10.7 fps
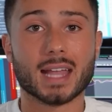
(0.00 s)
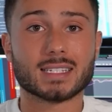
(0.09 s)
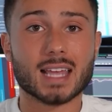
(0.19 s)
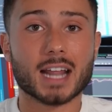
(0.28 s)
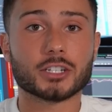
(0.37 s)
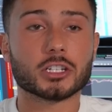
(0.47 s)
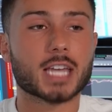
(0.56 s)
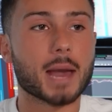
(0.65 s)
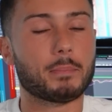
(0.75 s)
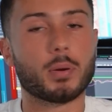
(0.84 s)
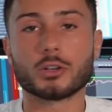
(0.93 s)
Instead, I just
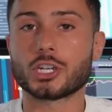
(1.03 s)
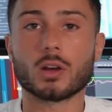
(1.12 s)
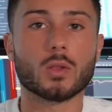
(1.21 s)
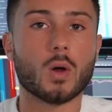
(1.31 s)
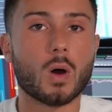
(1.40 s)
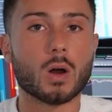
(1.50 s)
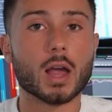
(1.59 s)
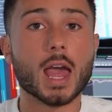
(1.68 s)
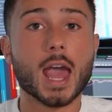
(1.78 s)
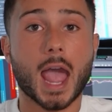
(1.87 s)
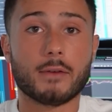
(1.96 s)
kept pushing along
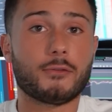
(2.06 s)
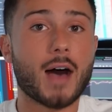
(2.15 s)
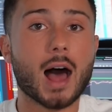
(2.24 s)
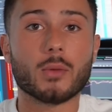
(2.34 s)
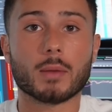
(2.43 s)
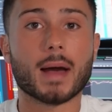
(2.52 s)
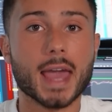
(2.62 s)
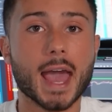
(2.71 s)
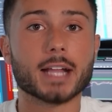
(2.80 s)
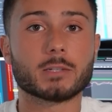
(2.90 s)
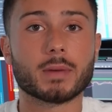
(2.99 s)
and following my
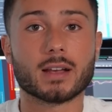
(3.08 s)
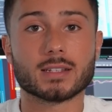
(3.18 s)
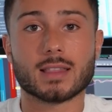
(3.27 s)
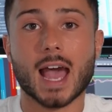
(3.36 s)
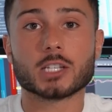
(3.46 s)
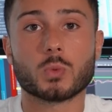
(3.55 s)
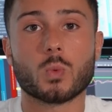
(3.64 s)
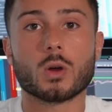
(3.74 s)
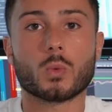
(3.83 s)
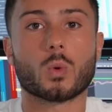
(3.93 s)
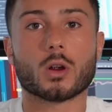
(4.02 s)
edge because that's
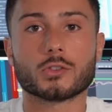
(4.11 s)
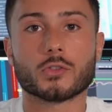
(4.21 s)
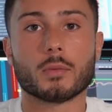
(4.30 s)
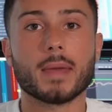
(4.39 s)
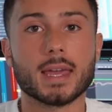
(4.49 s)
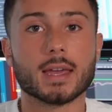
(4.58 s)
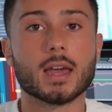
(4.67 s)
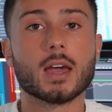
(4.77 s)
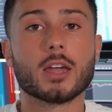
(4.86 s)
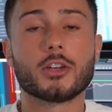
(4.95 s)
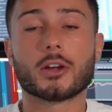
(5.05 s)
what works for me.
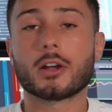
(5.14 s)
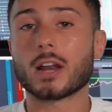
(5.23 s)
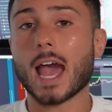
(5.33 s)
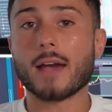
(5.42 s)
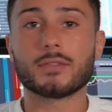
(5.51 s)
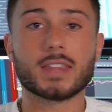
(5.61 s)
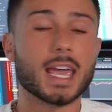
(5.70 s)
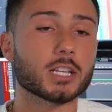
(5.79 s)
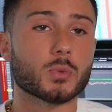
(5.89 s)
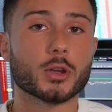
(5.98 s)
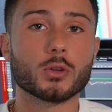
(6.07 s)
You're going to have
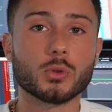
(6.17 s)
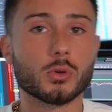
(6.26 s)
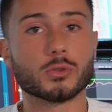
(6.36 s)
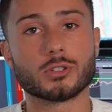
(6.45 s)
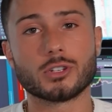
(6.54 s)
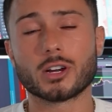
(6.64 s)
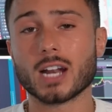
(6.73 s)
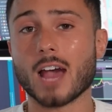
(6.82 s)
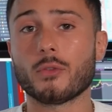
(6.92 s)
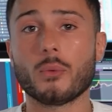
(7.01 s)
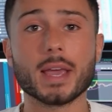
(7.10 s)
days where you lose. You're going to
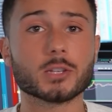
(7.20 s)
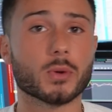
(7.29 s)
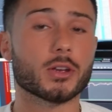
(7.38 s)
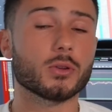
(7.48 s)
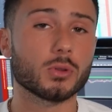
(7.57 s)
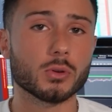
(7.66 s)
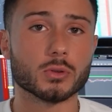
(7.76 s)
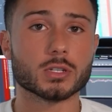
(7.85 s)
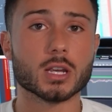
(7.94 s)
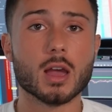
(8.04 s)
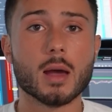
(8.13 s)
have weeks where you lose.